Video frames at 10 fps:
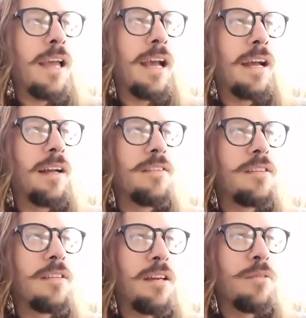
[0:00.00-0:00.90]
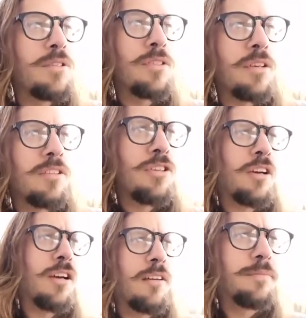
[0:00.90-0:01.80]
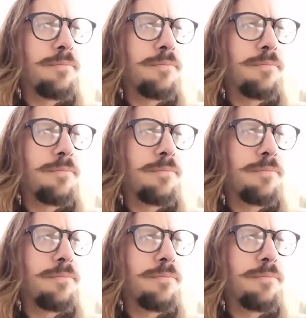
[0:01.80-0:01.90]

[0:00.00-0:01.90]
And that it was such a